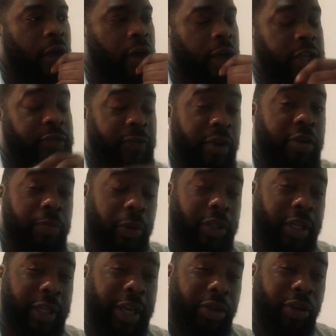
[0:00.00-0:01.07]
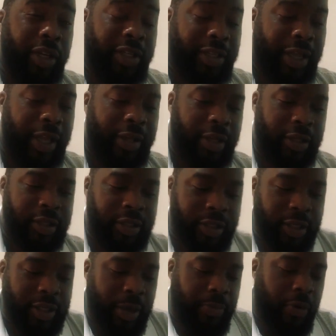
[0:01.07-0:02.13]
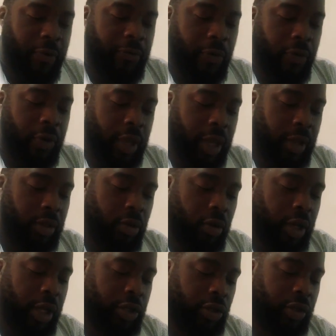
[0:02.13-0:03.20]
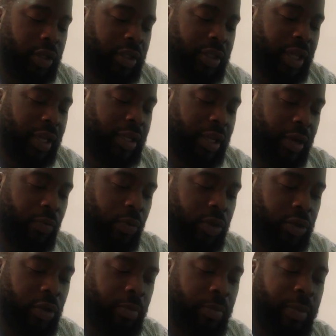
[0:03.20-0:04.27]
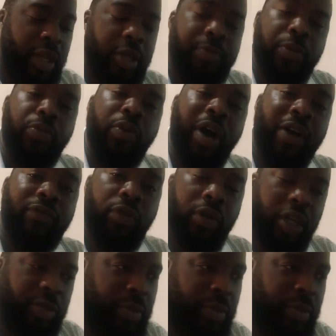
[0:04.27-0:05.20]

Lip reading: It's very important that you understand this. It says, above all, gain knowledge, understanding, and wisdom. Many people have knowledge.